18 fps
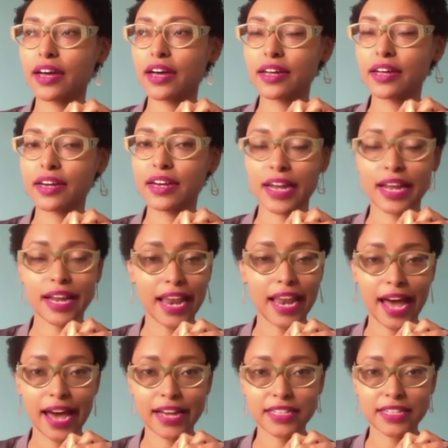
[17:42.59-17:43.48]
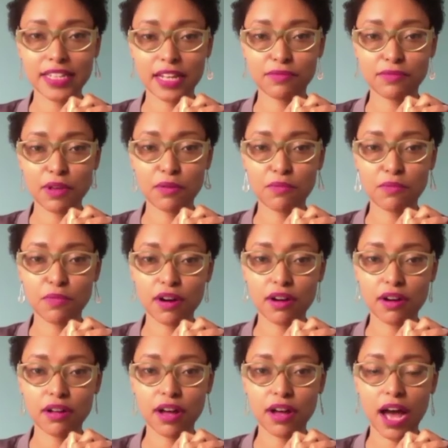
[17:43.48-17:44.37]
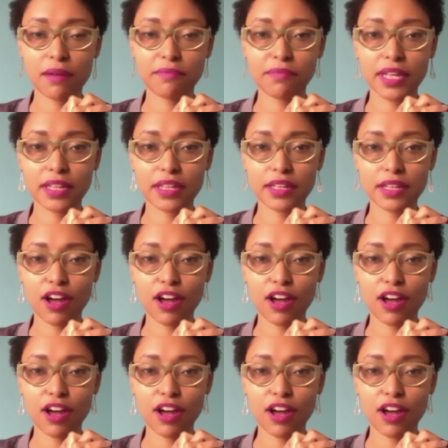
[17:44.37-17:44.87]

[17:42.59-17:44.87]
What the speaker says: realize that we will come in